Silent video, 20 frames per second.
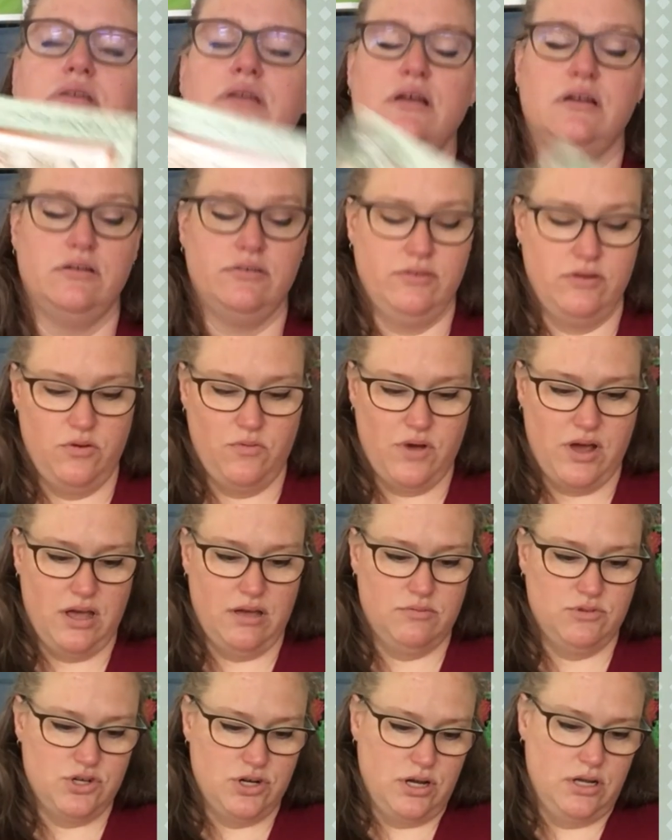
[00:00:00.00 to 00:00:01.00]
and I don't know why
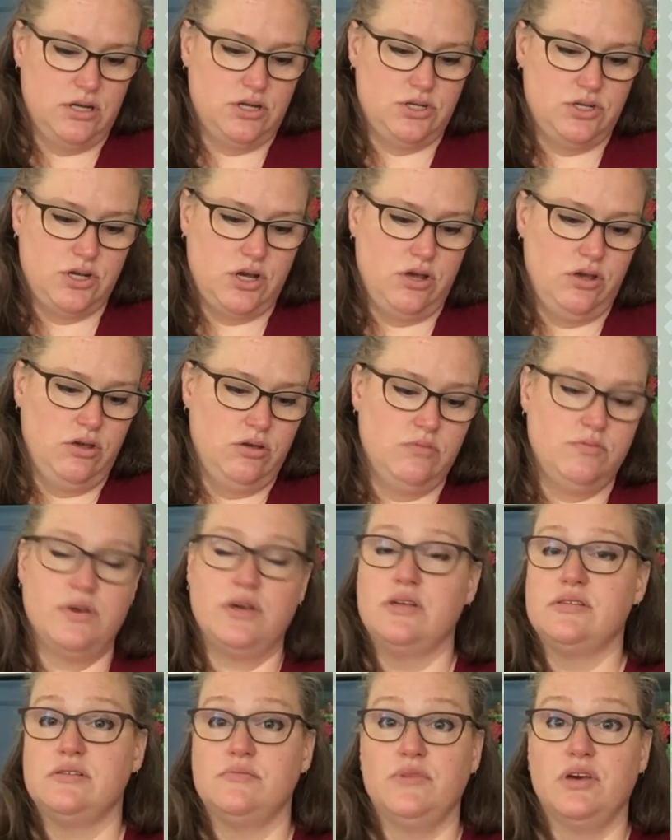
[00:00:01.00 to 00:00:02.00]
I'm trying to show you,
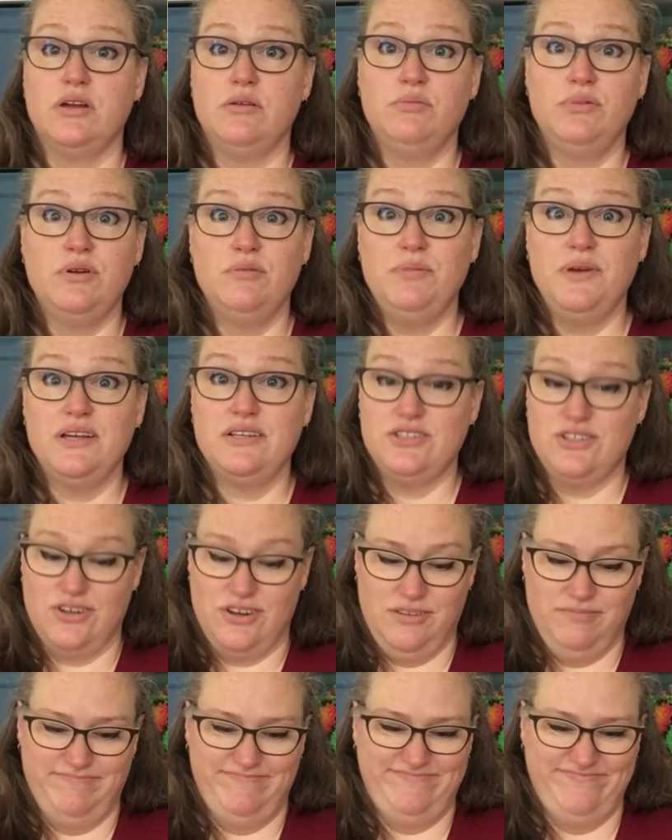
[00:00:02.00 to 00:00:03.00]
because I'm going to put a
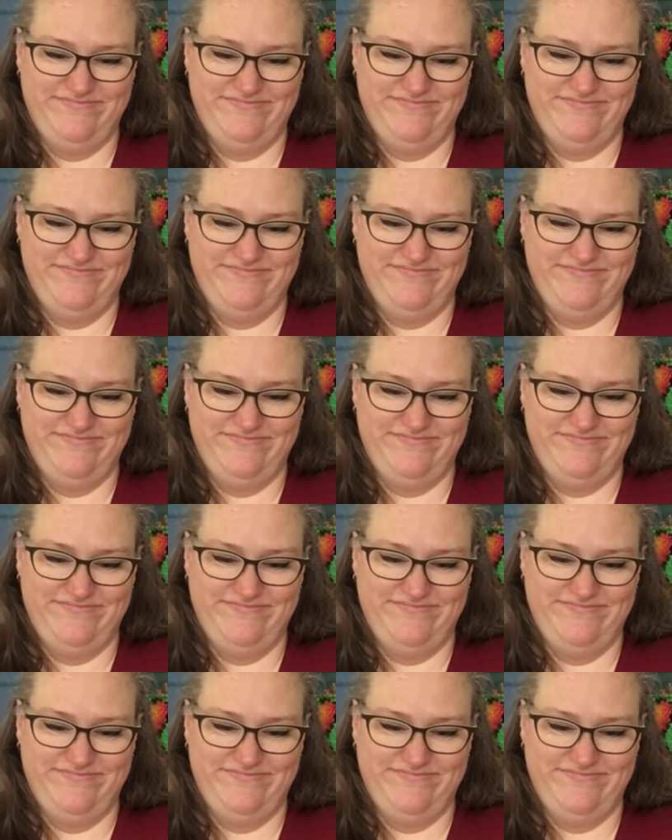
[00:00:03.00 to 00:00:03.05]
picture.